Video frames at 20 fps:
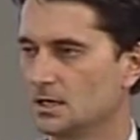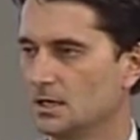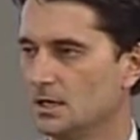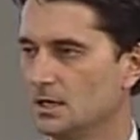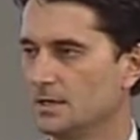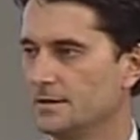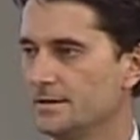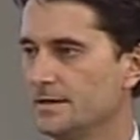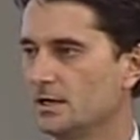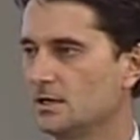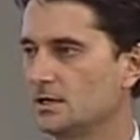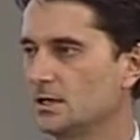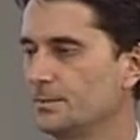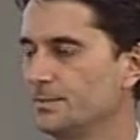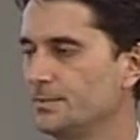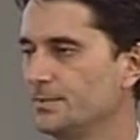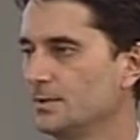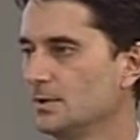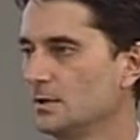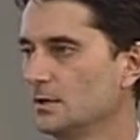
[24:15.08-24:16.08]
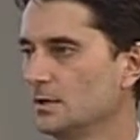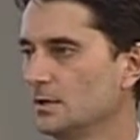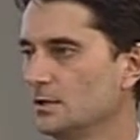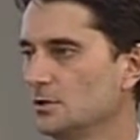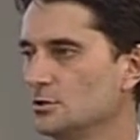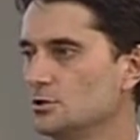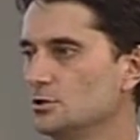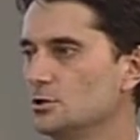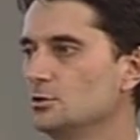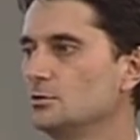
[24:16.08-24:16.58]
homework is to
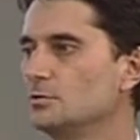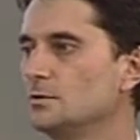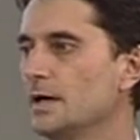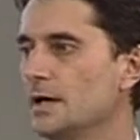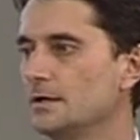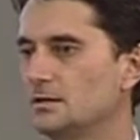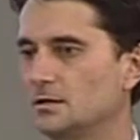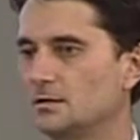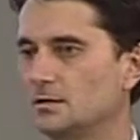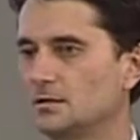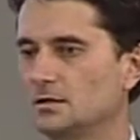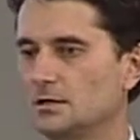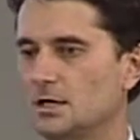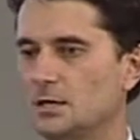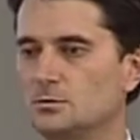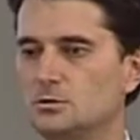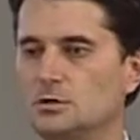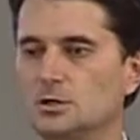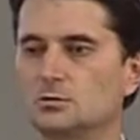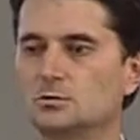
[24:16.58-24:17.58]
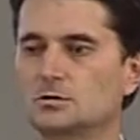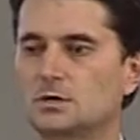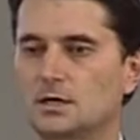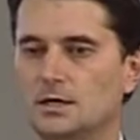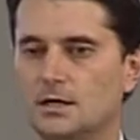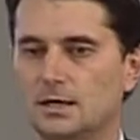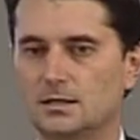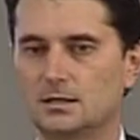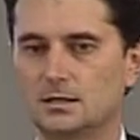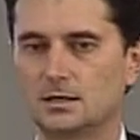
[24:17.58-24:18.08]
understand that
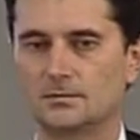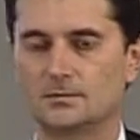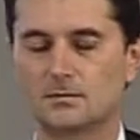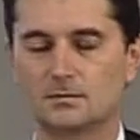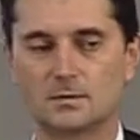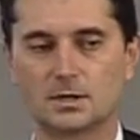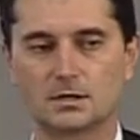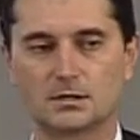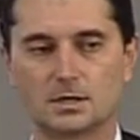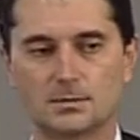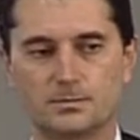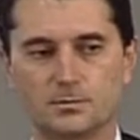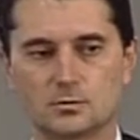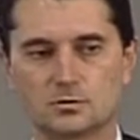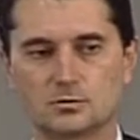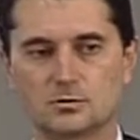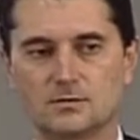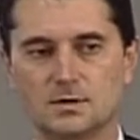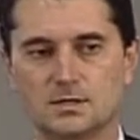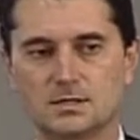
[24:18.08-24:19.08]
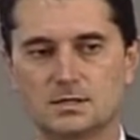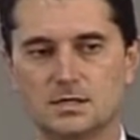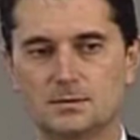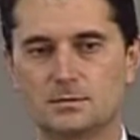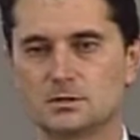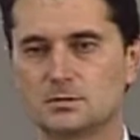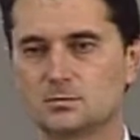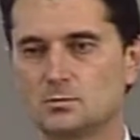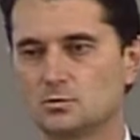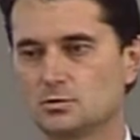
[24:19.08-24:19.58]
the loss of
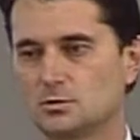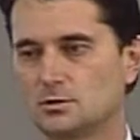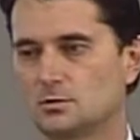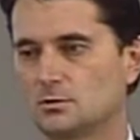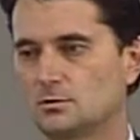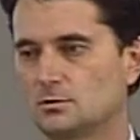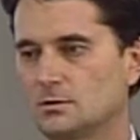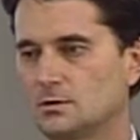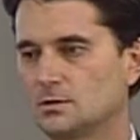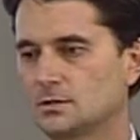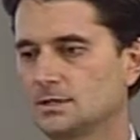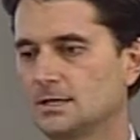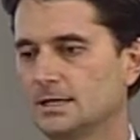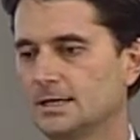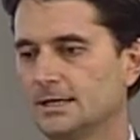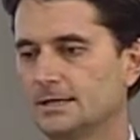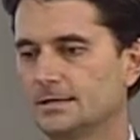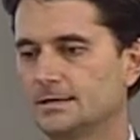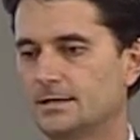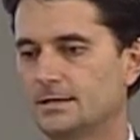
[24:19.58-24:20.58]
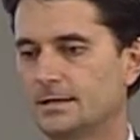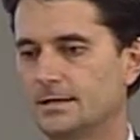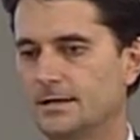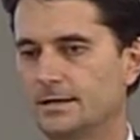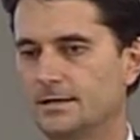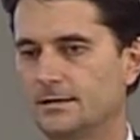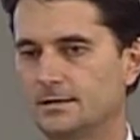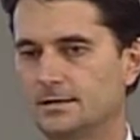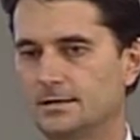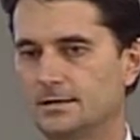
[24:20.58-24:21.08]
Jews in Lithuania is not the loss
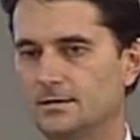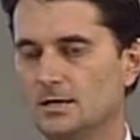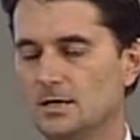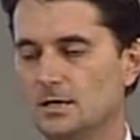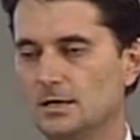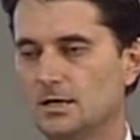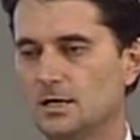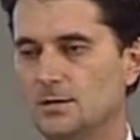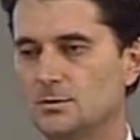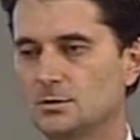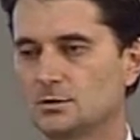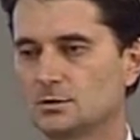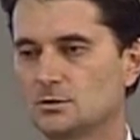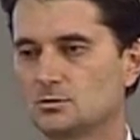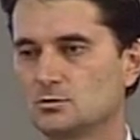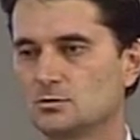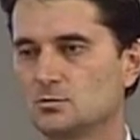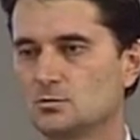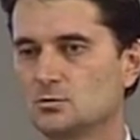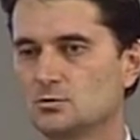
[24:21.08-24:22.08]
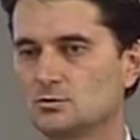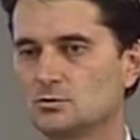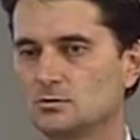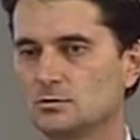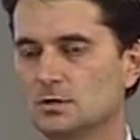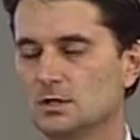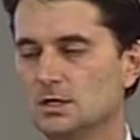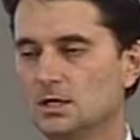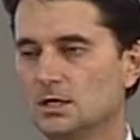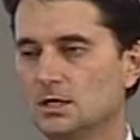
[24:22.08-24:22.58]
of Jews alone. This is the
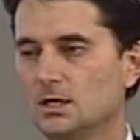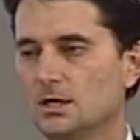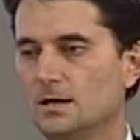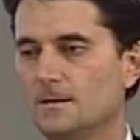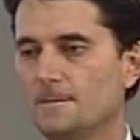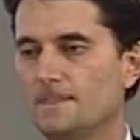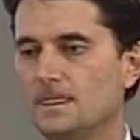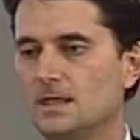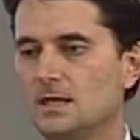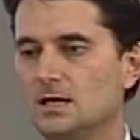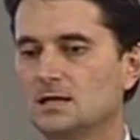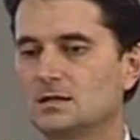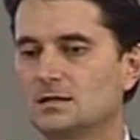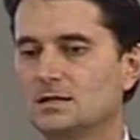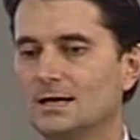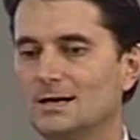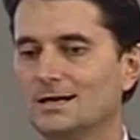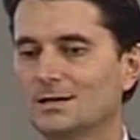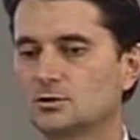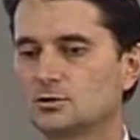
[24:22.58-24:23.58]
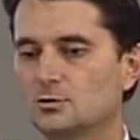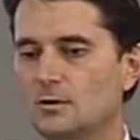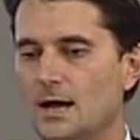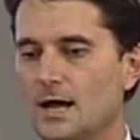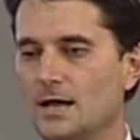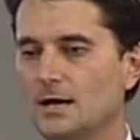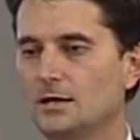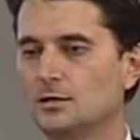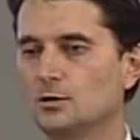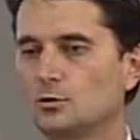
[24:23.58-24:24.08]
tragedy of our
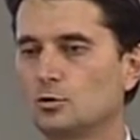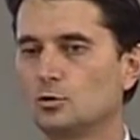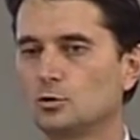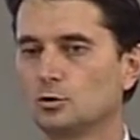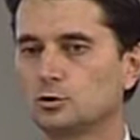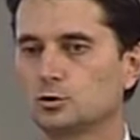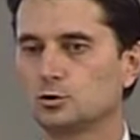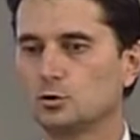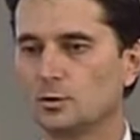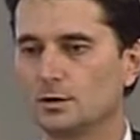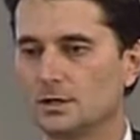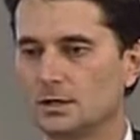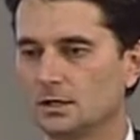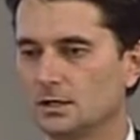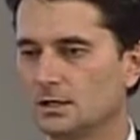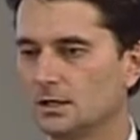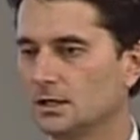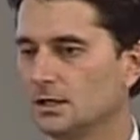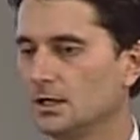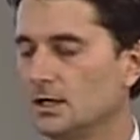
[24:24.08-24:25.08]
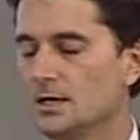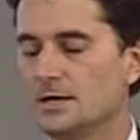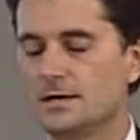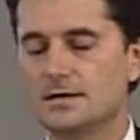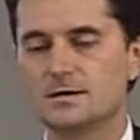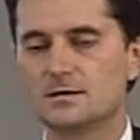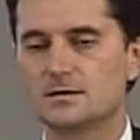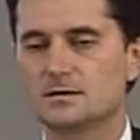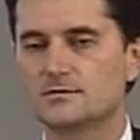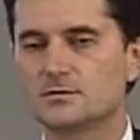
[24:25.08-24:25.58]
nation, of our
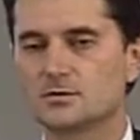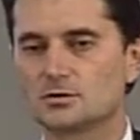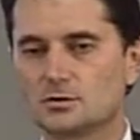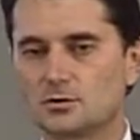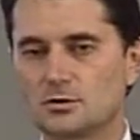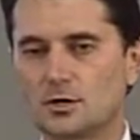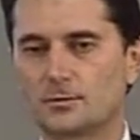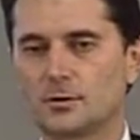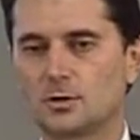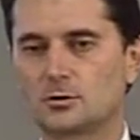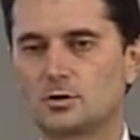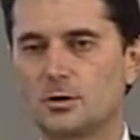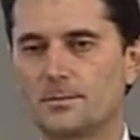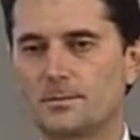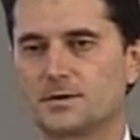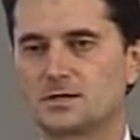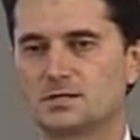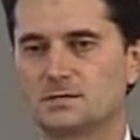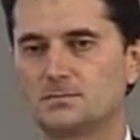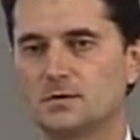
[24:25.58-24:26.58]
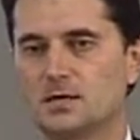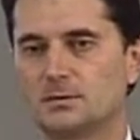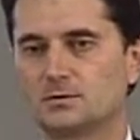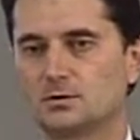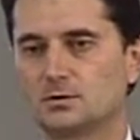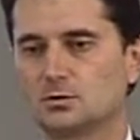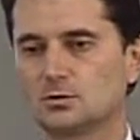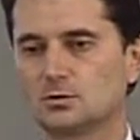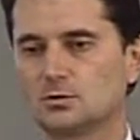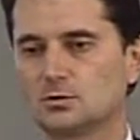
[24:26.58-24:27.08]
country, of our
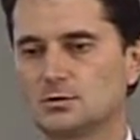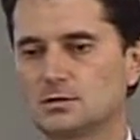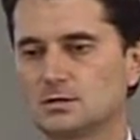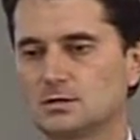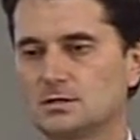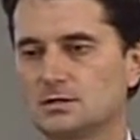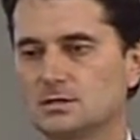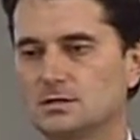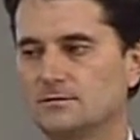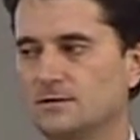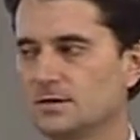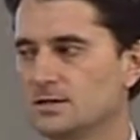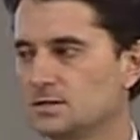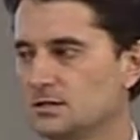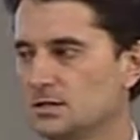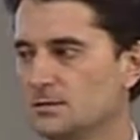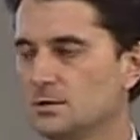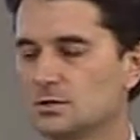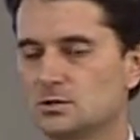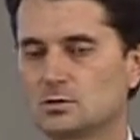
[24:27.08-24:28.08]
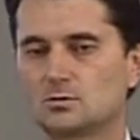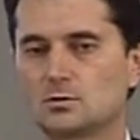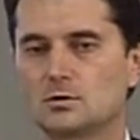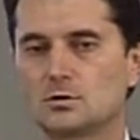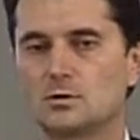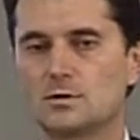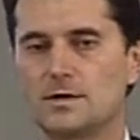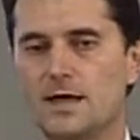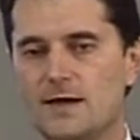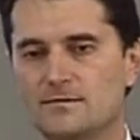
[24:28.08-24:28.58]
state. This is our
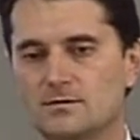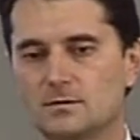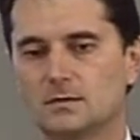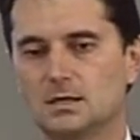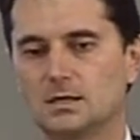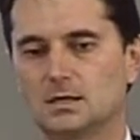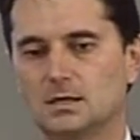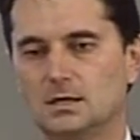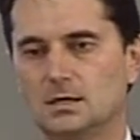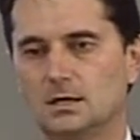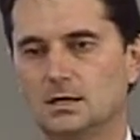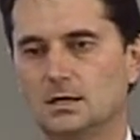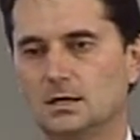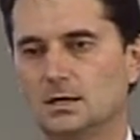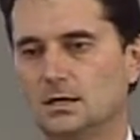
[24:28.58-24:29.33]
intellectual loss